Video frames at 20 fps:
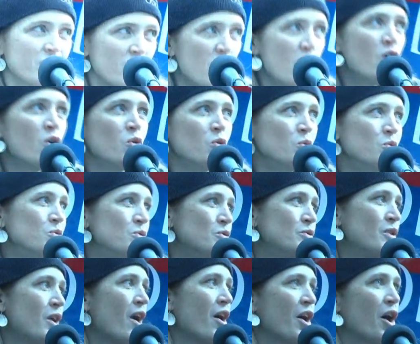You
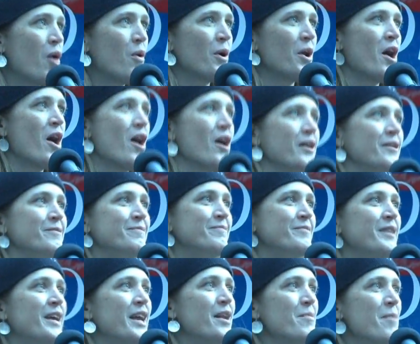are going
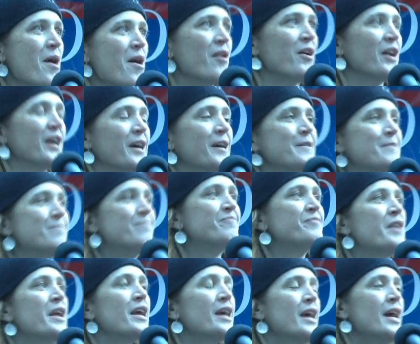on in America.
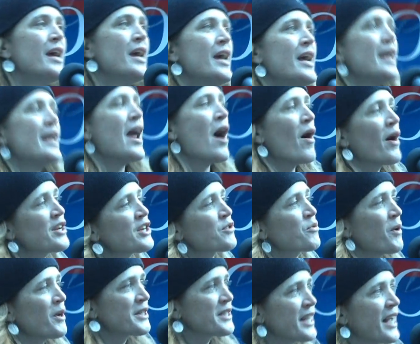Now, I
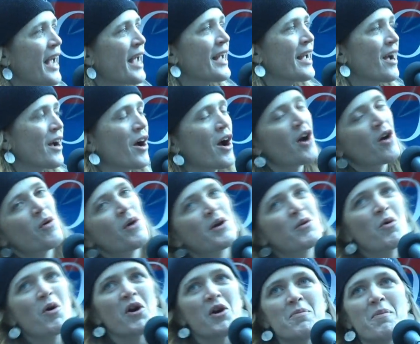just want to say a
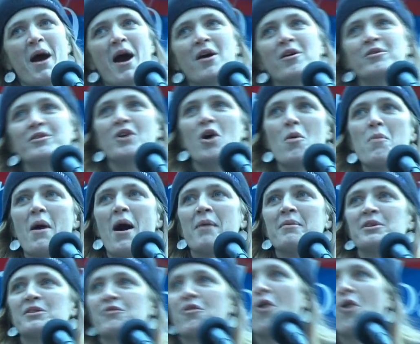quick word about Obama's